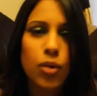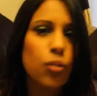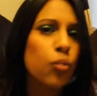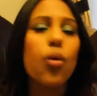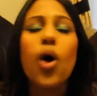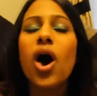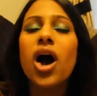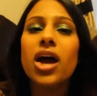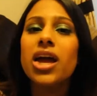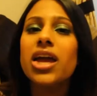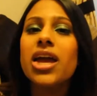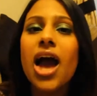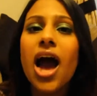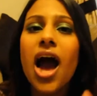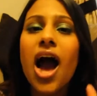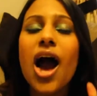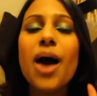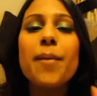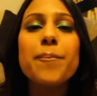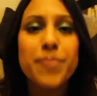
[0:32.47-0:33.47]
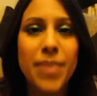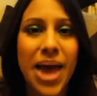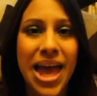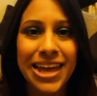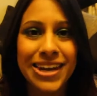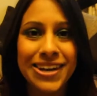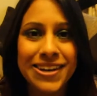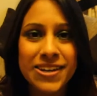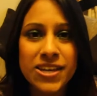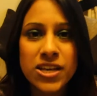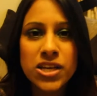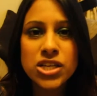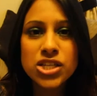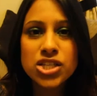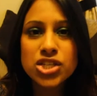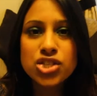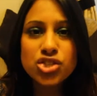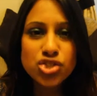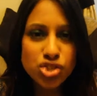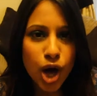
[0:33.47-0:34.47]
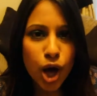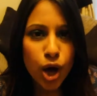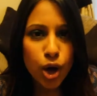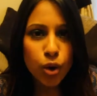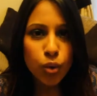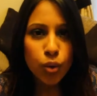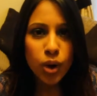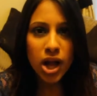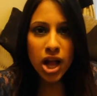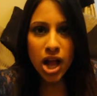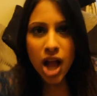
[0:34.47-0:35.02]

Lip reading: Why are men so